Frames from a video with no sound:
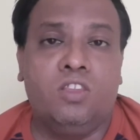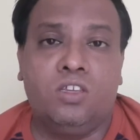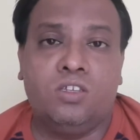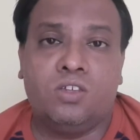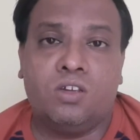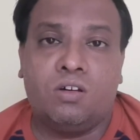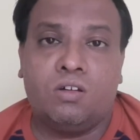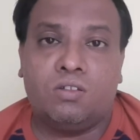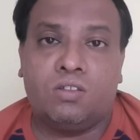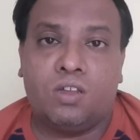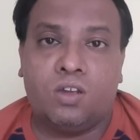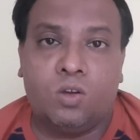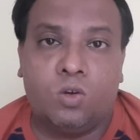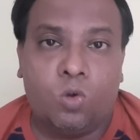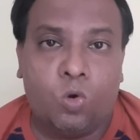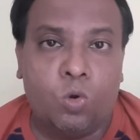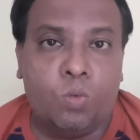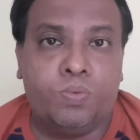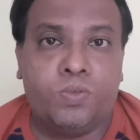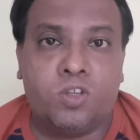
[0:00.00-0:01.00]
These are the
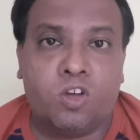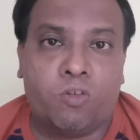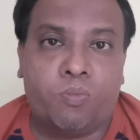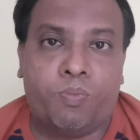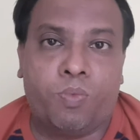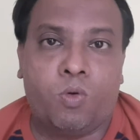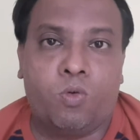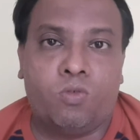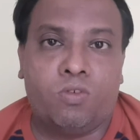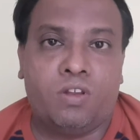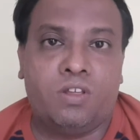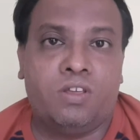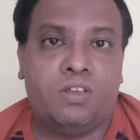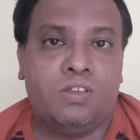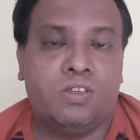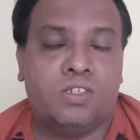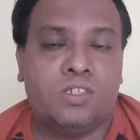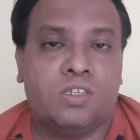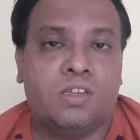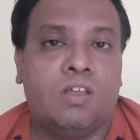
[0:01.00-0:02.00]
groups of
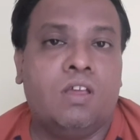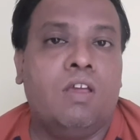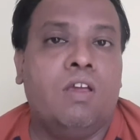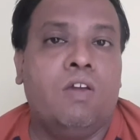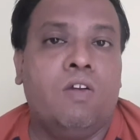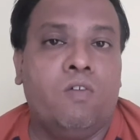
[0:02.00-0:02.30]
proteins